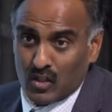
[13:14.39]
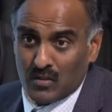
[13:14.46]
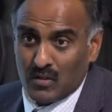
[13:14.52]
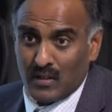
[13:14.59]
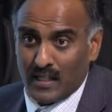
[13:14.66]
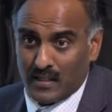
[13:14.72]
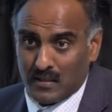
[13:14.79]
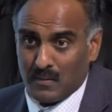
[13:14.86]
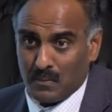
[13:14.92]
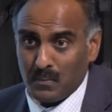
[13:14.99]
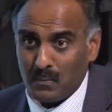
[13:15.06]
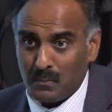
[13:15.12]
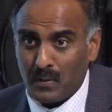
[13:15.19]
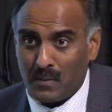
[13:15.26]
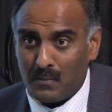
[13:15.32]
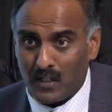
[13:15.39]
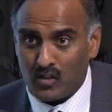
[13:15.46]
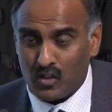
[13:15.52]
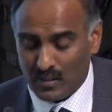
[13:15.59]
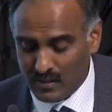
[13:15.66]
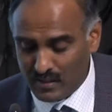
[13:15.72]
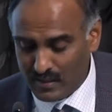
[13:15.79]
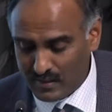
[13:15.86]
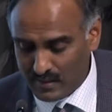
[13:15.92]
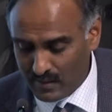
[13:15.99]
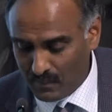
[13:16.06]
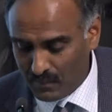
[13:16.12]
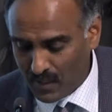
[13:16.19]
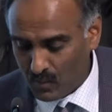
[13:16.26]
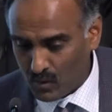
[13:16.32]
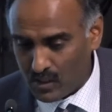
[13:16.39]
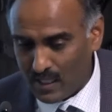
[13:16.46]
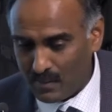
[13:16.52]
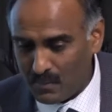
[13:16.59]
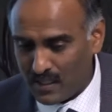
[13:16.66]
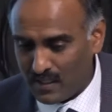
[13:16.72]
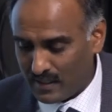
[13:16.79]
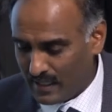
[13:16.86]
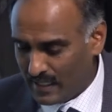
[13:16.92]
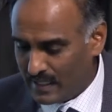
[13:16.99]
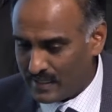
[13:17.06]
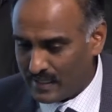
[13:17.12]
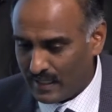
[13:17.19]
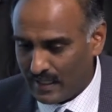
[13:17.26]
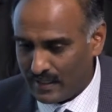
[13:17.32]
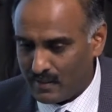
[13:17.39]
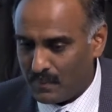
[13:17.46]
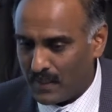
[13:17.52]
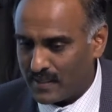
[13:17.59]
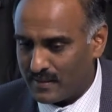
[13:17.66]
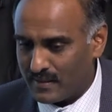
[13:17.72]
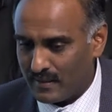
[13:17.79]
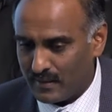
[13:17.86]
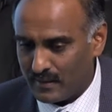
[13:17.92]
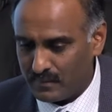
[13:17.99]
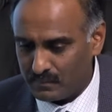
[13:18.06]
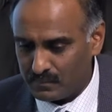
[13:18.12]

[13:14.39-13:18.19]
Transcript: So that's pretty much it. It's something which can be done easily at the bedside.